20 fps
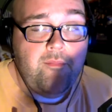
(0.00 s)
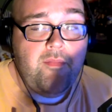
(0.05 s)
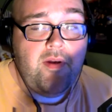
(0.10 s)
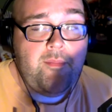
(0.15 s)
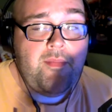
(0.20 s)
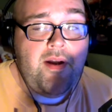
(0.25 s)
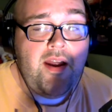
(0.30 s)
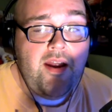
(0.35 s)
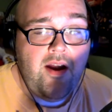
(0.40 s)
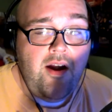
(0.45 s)
in
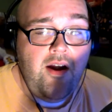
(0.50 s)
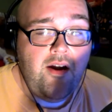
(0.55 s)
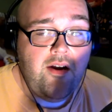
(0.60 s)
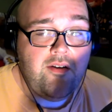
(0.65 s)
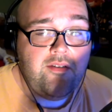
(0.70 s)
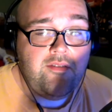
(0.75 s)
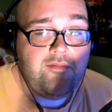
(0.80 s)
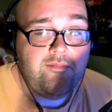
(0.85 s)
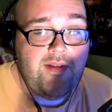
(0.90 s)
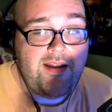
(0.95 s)
my
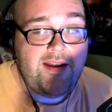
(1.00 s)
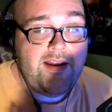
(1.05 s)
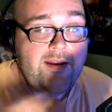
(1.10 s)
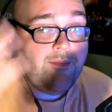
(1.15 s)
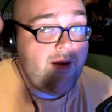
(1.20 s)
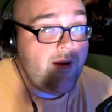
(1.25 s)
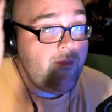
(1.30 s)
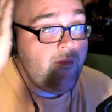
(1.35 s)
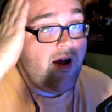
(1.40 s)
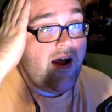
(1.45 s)
heart and in
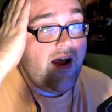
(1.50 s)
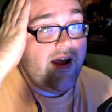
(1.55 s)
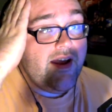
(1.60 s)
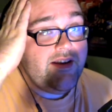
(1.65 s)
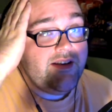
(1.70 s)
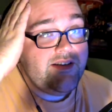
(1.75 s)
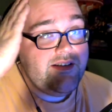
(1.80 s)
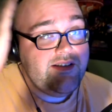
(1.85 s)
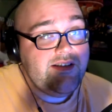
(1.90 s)
my mind,